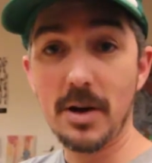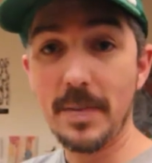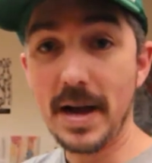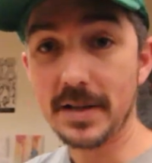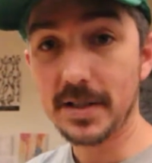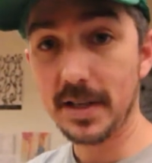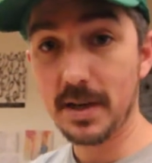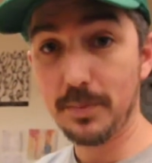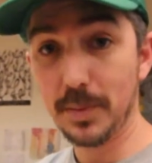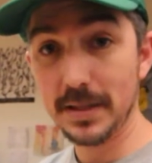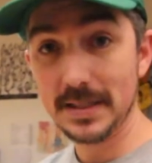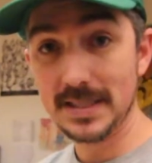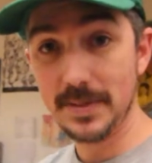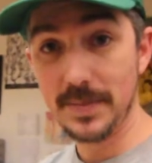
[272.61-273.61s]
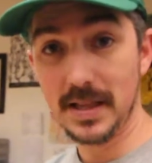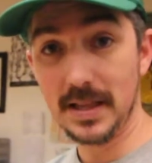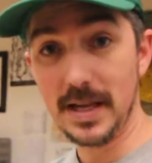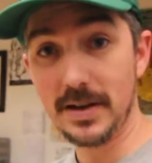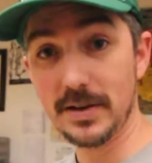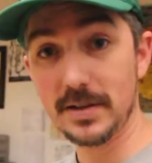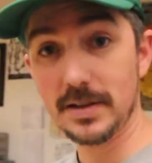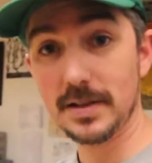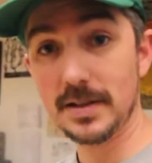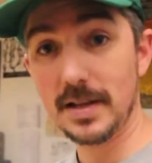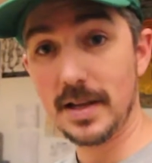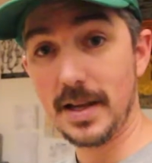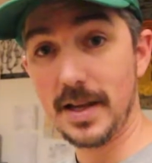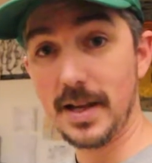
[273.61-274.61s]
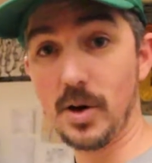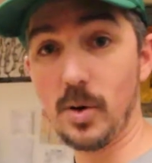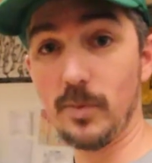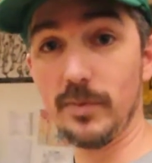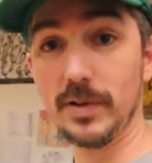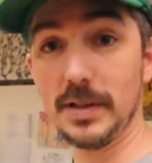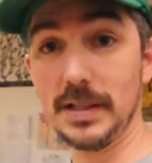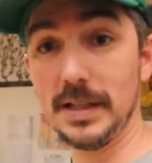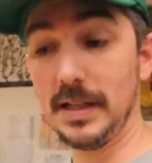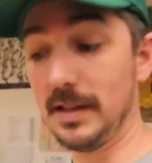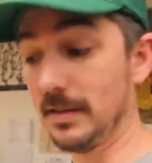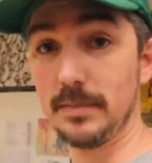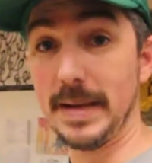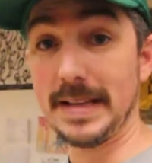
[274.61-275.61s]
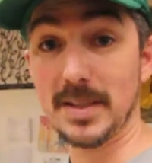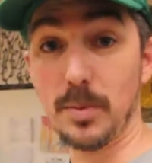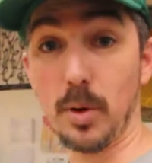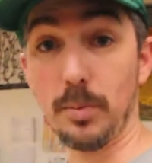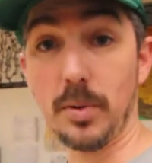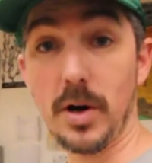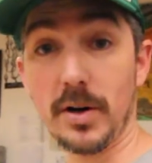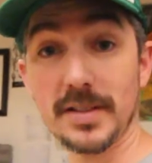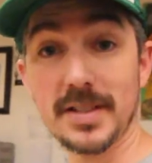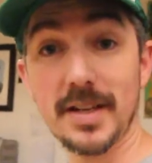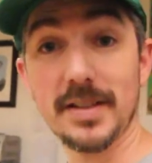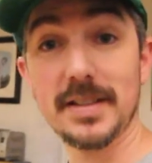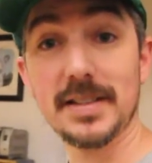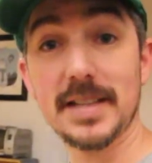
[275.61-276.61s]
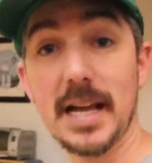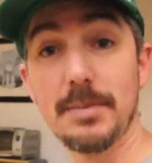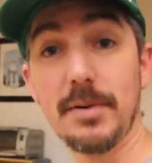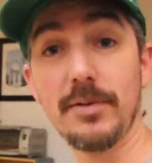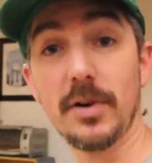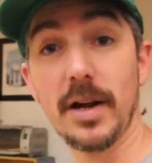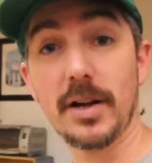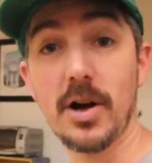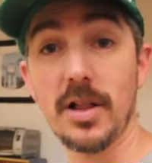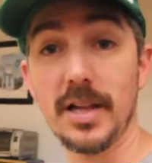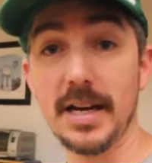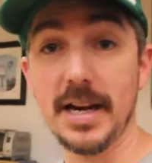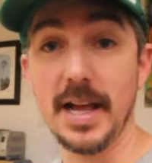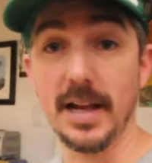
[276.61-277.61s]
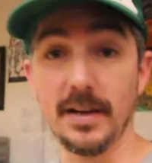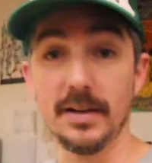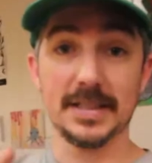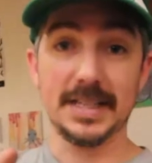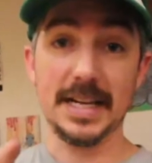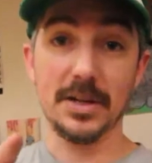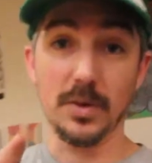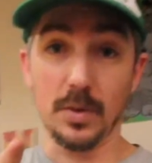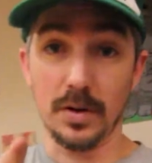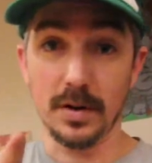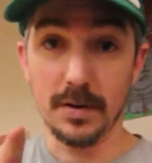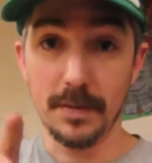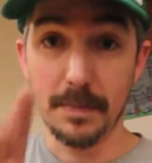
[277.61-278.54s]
I'm actually gonna print some of the letters and hopefully make some more progress on the sign before I call it a night. Stay tuned.